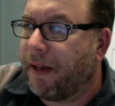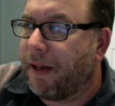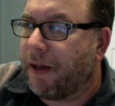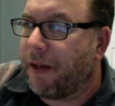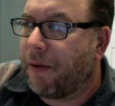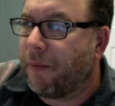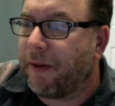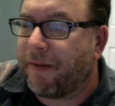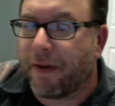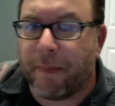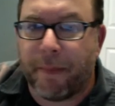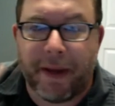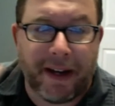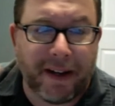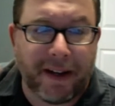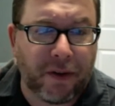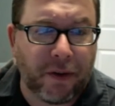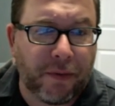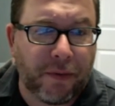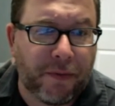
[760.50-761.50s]
We have our
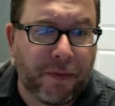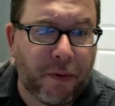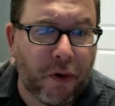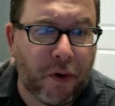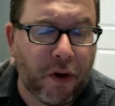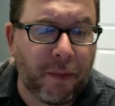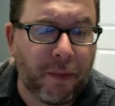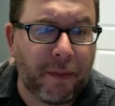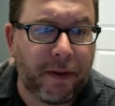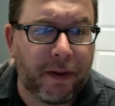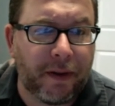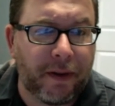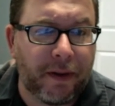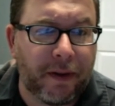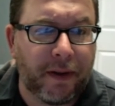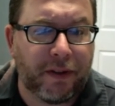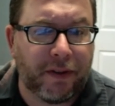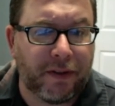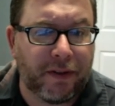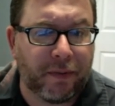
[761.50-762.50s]
medical form,
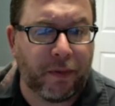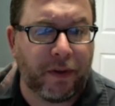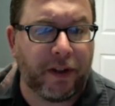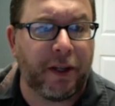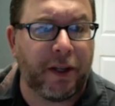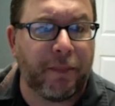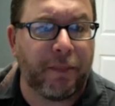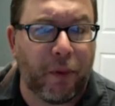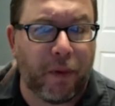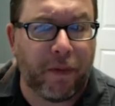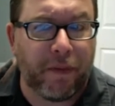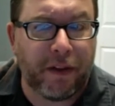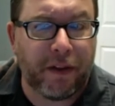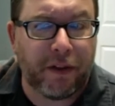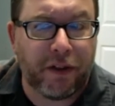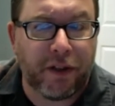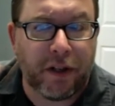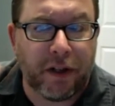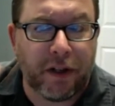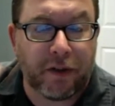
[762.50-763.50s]
which is really
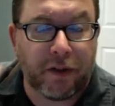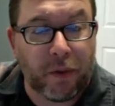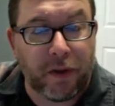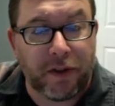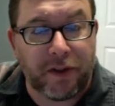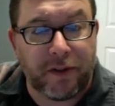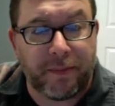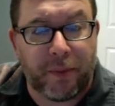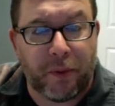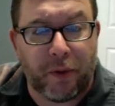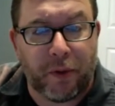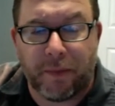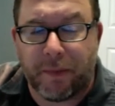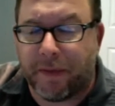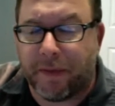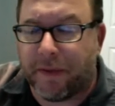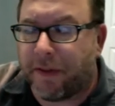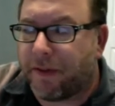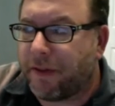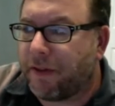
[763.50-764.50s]
important this year. It's always
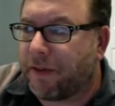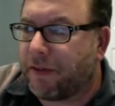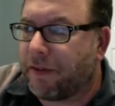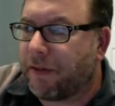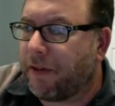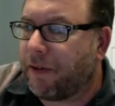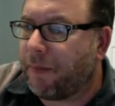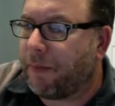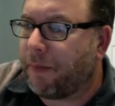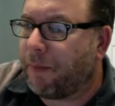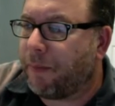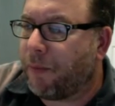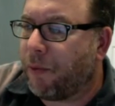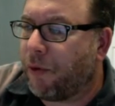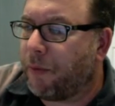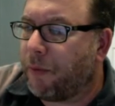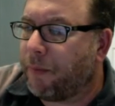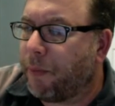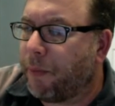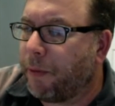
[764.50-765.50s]
important, but this year is a little bit
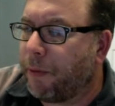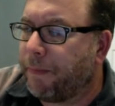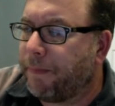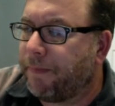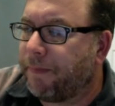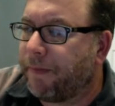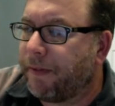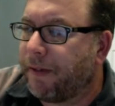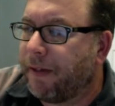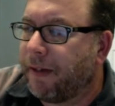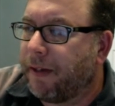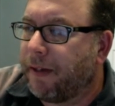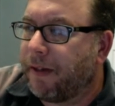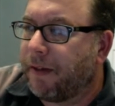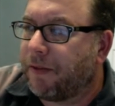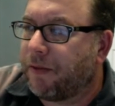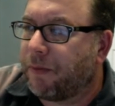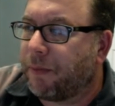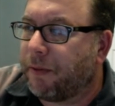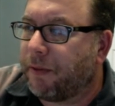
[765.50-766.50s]
more important.
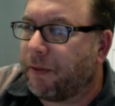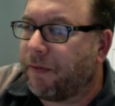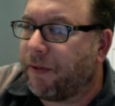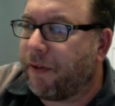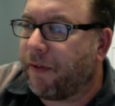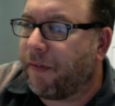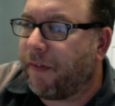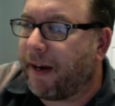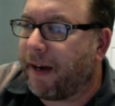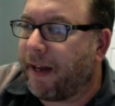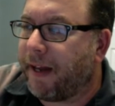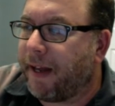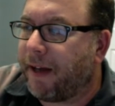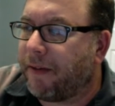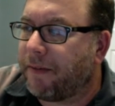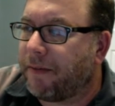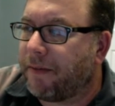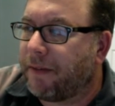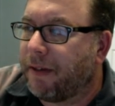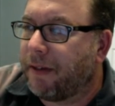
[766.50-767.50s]
So please fill that
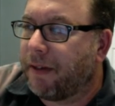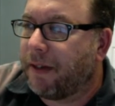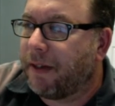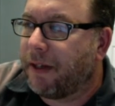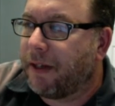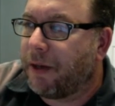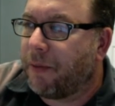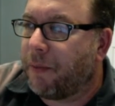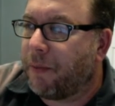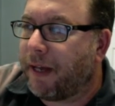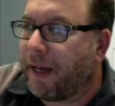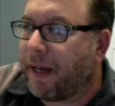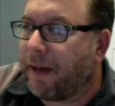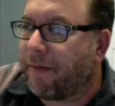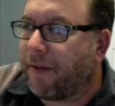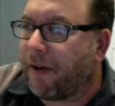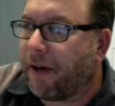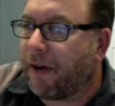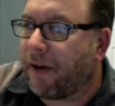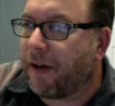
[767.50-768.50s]
out. And we
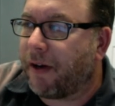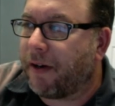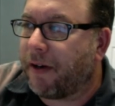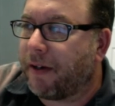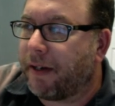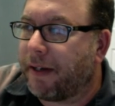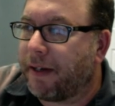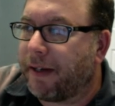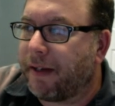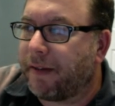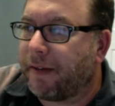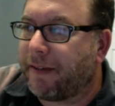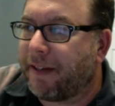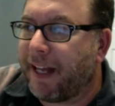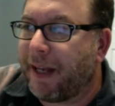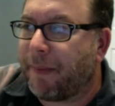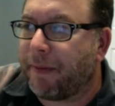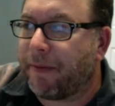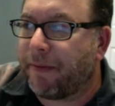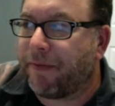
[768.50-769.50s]
have our
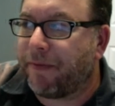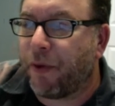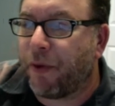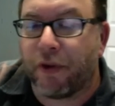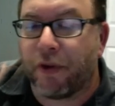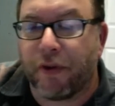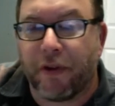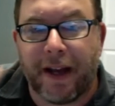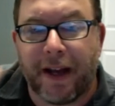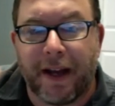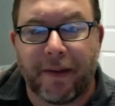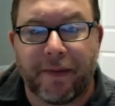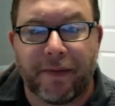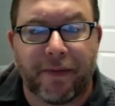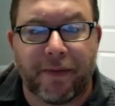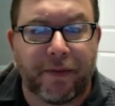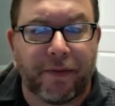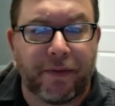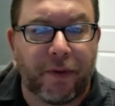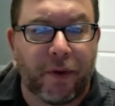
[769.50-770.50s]
tape and
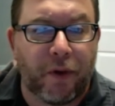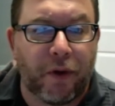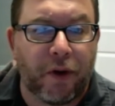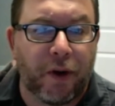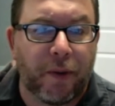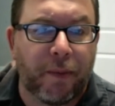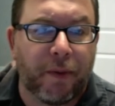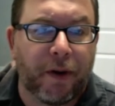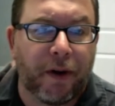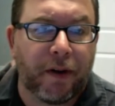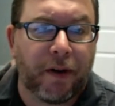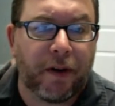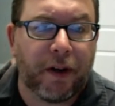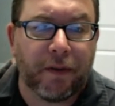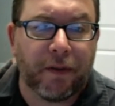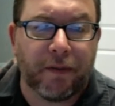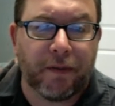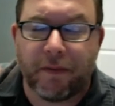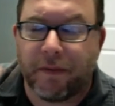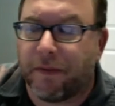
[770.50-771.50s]
photograph form,
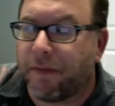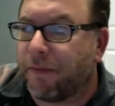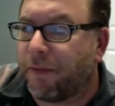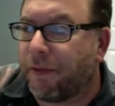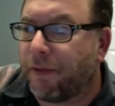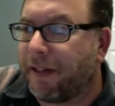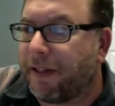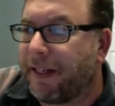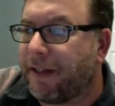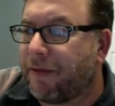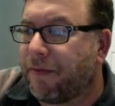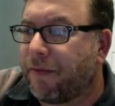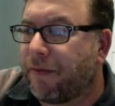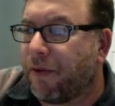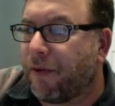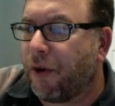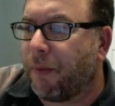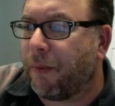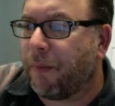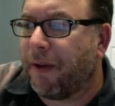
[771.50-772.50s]
our release
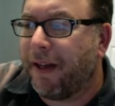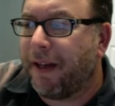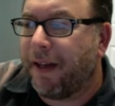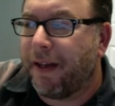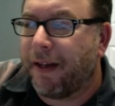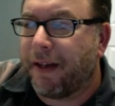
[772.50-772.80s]
form.